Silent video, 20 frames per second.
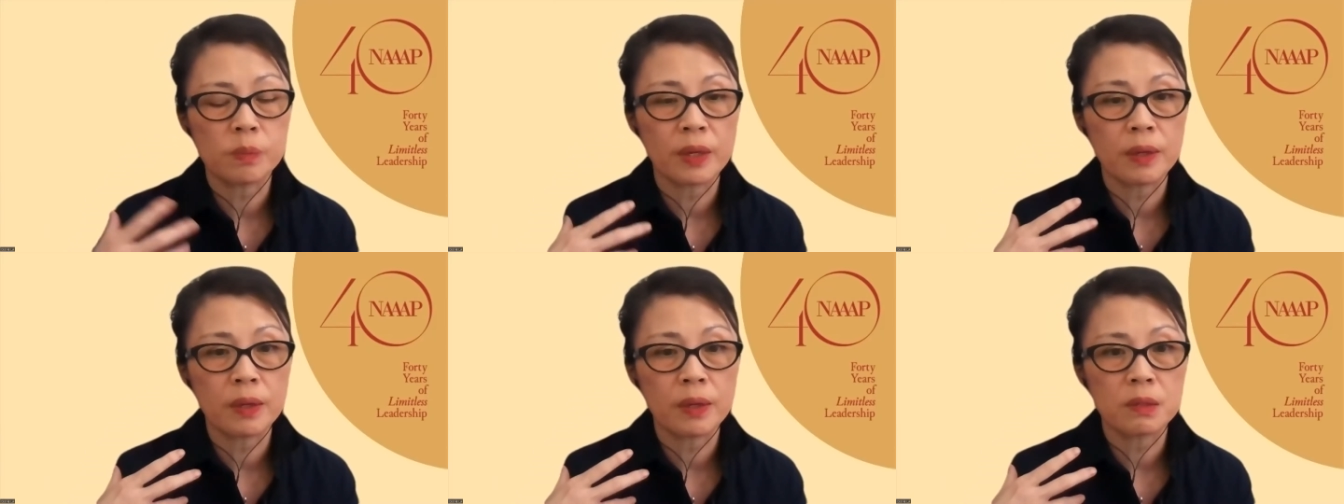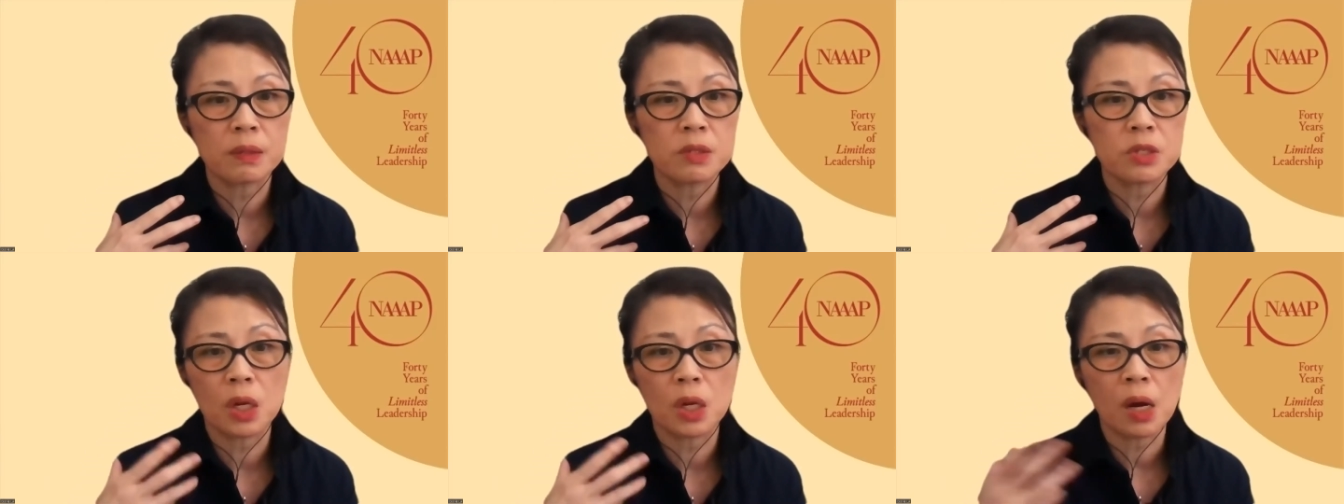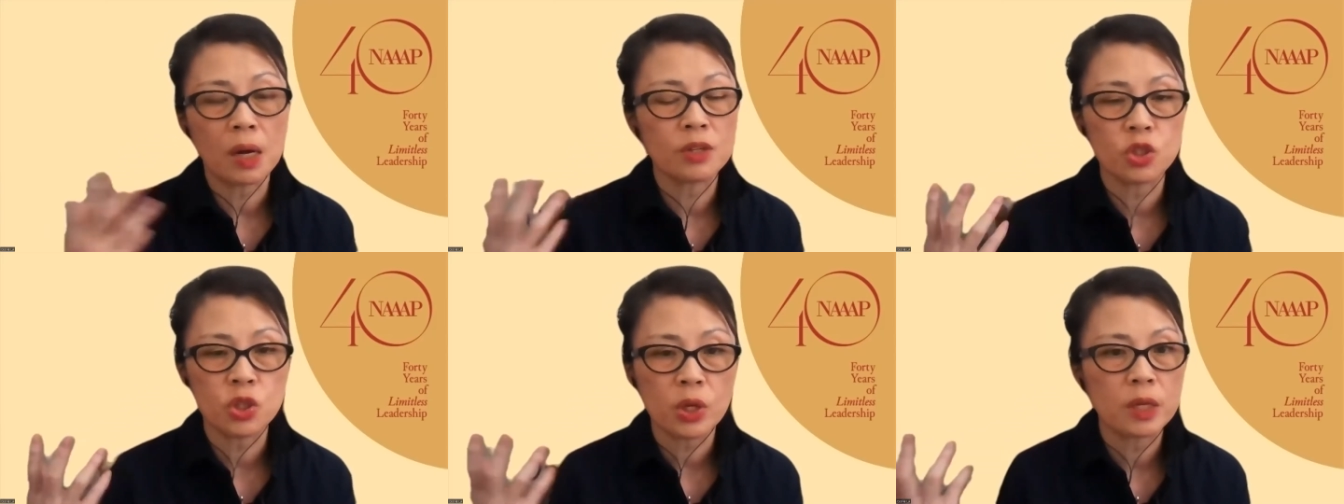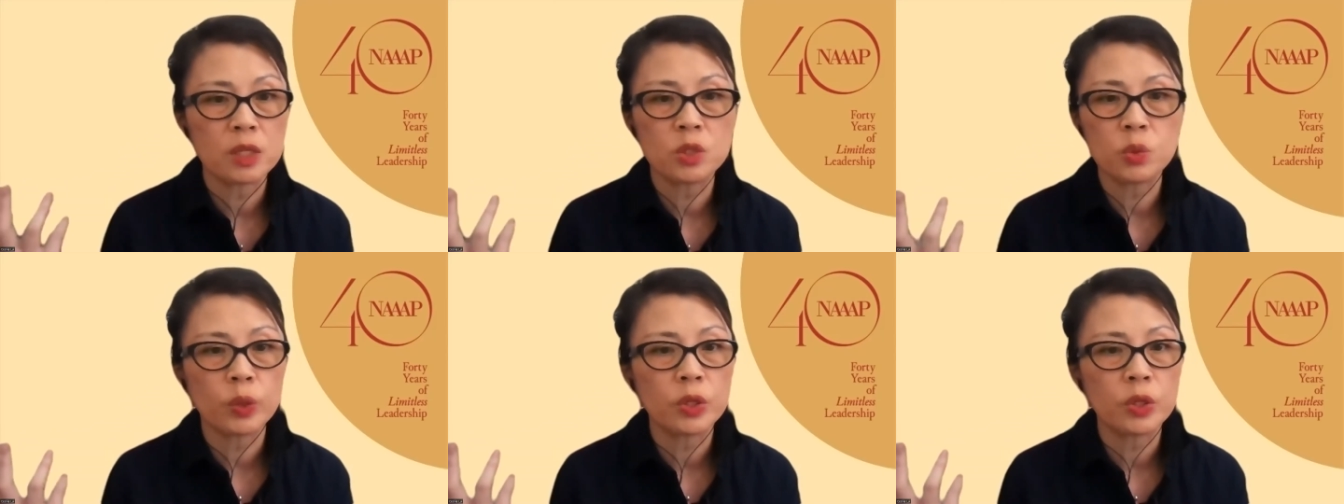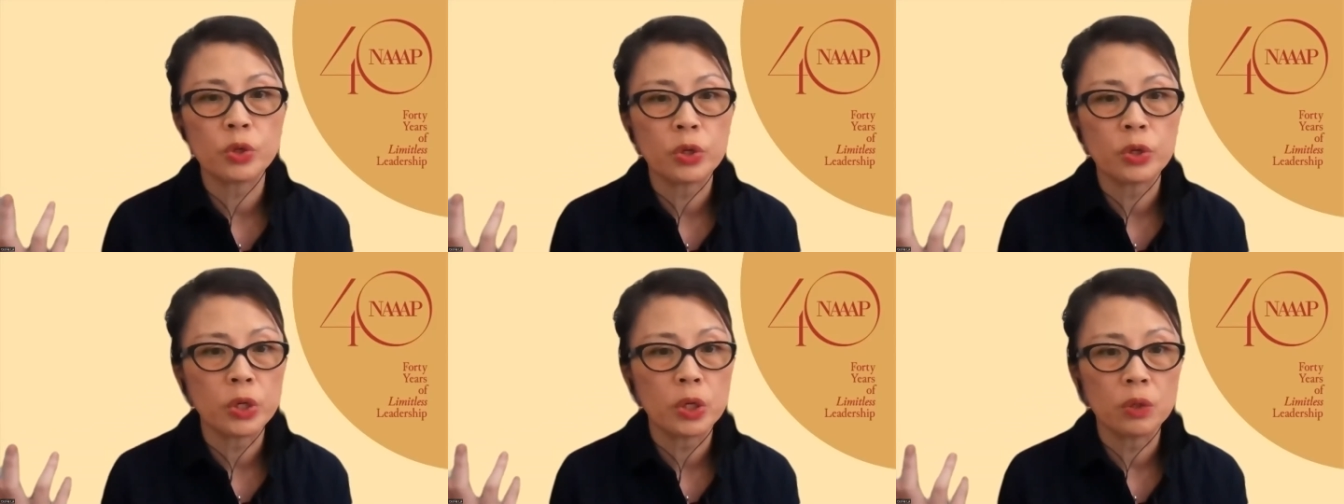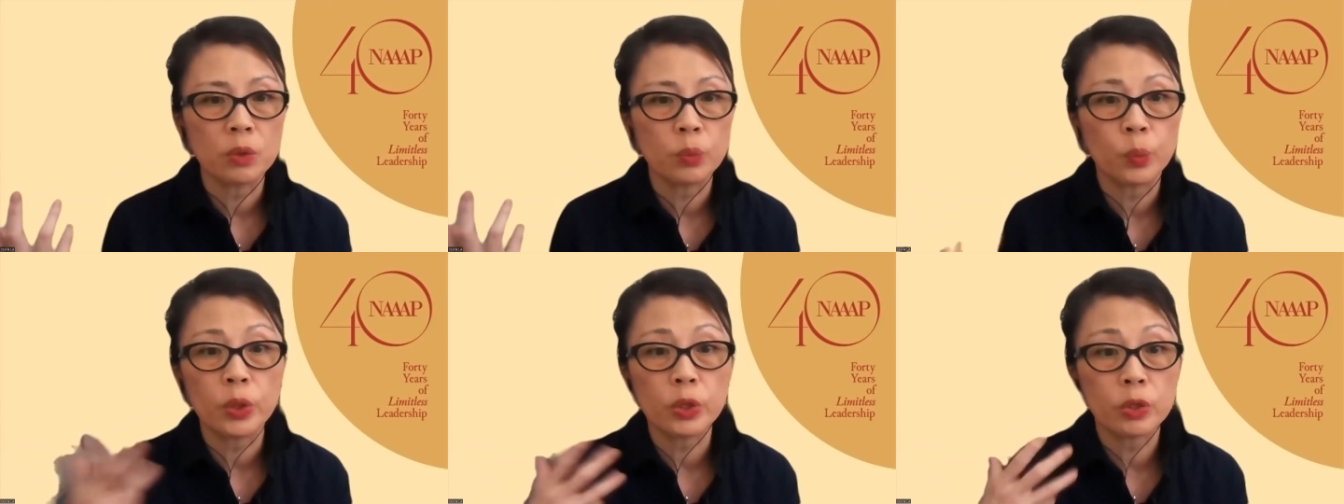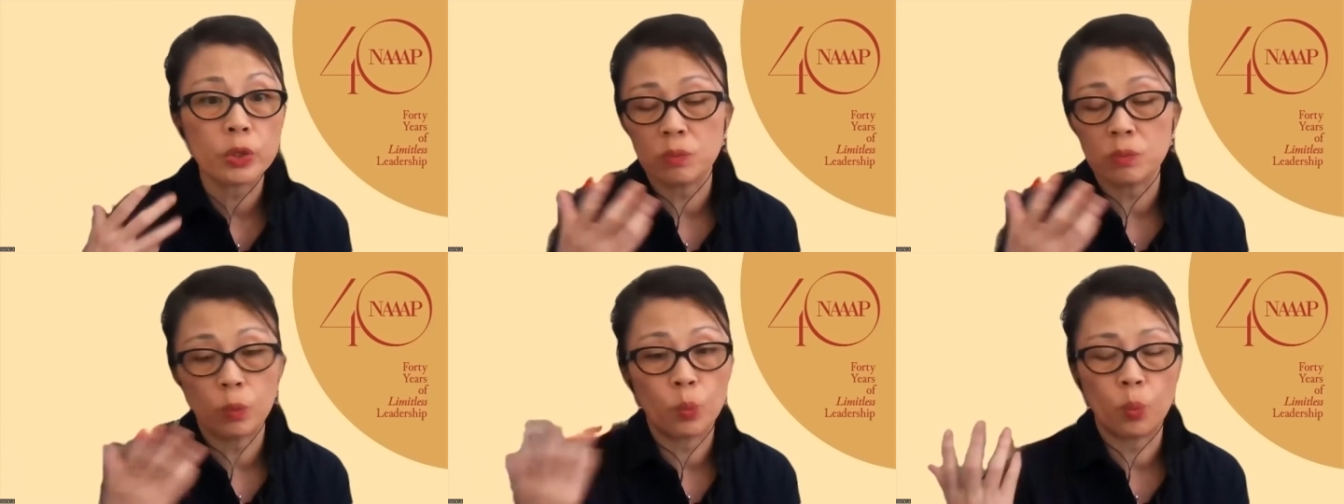because you can't change what
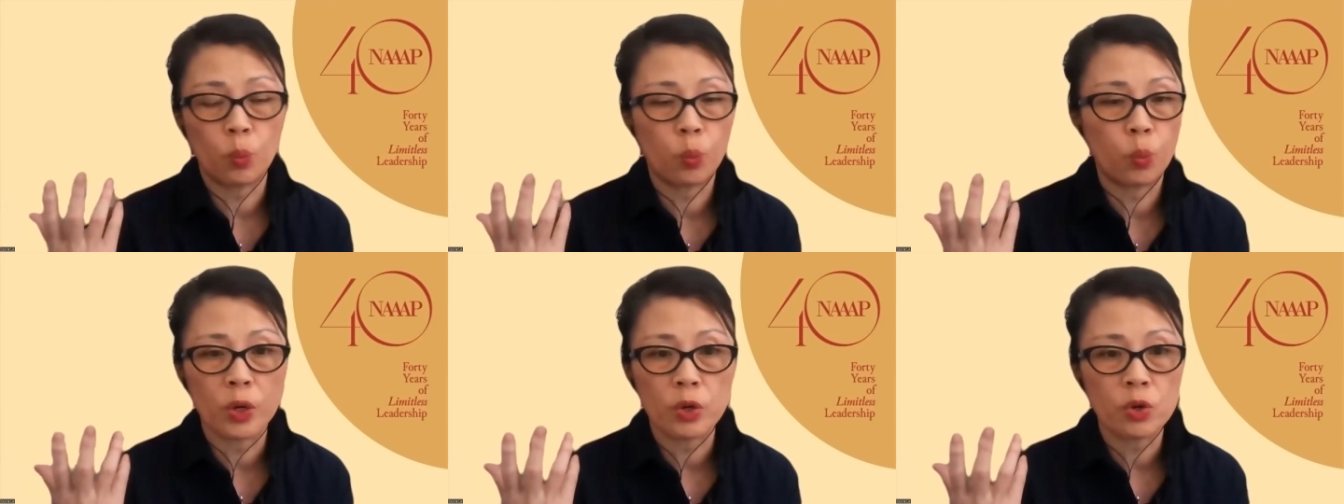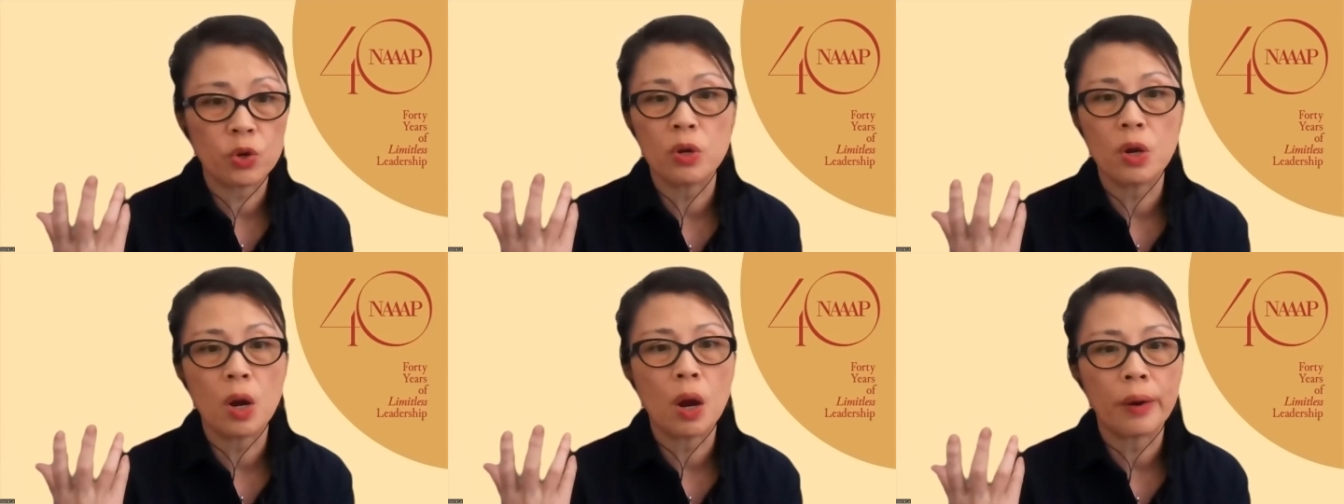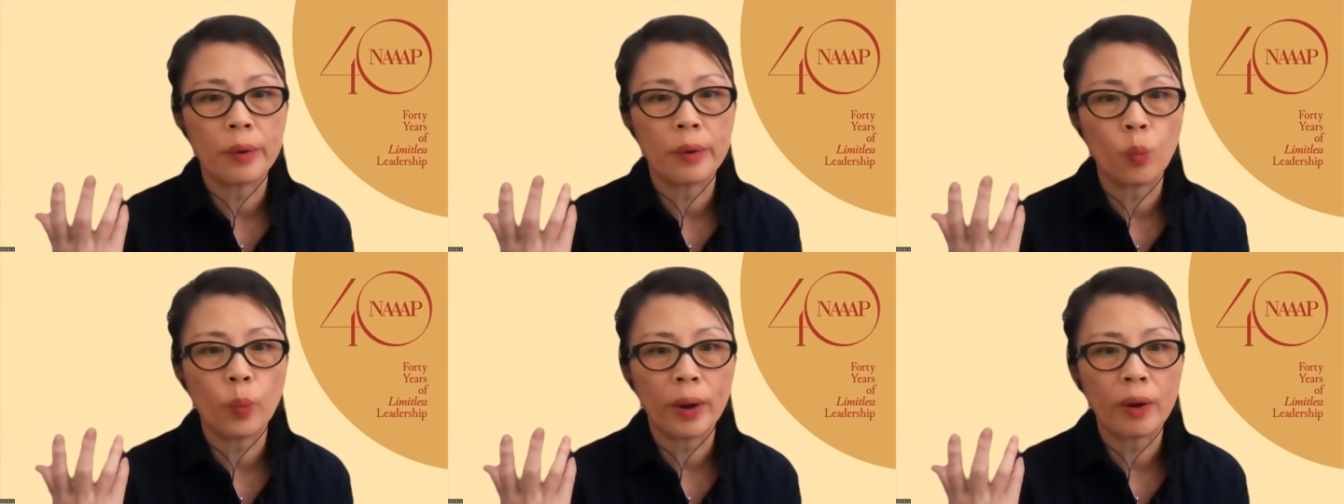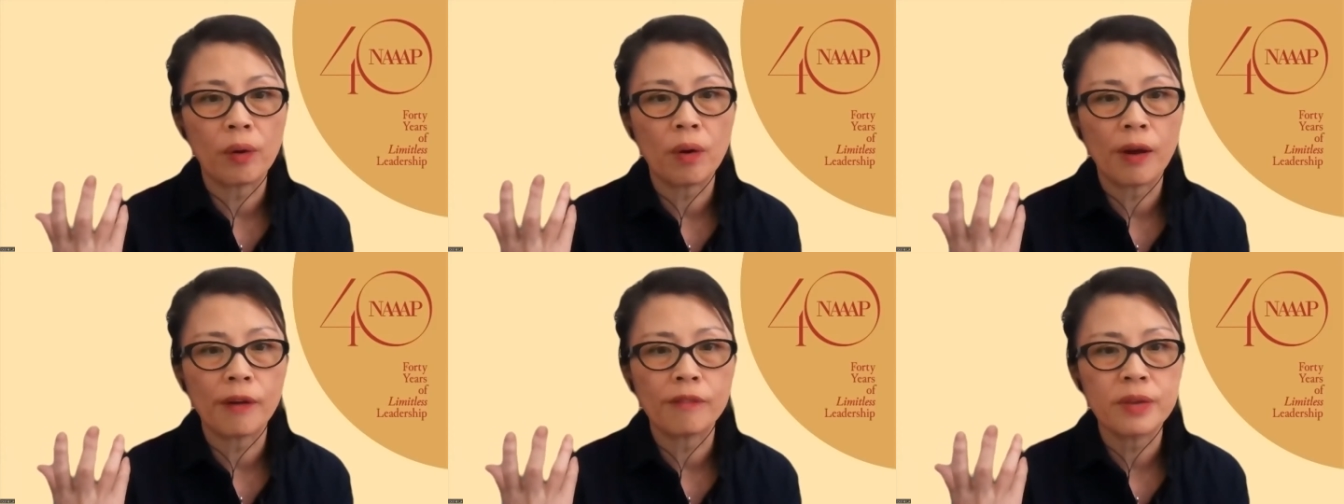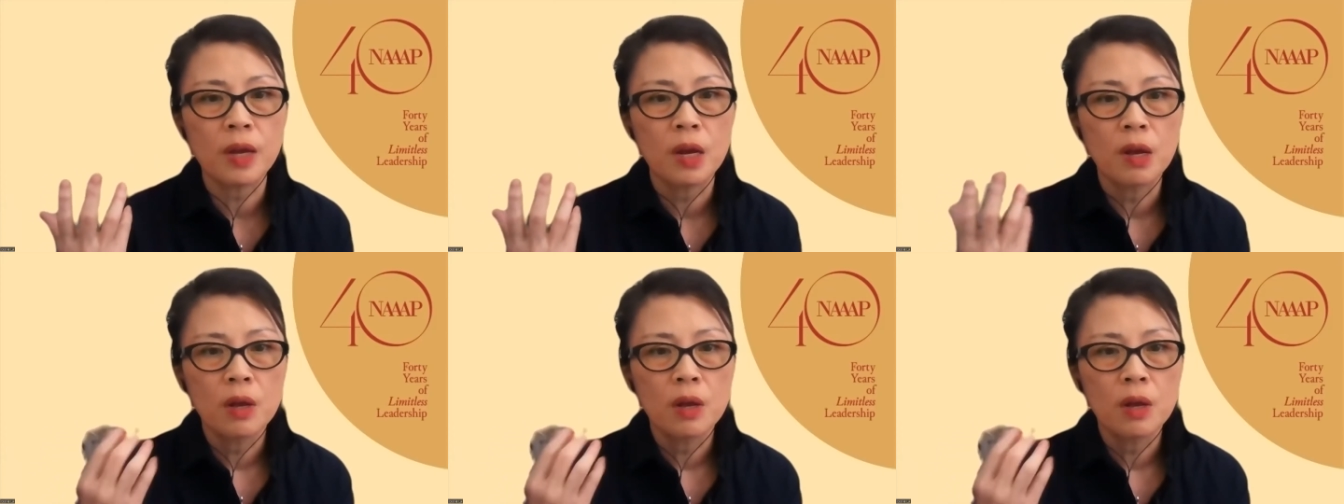you're not aware of.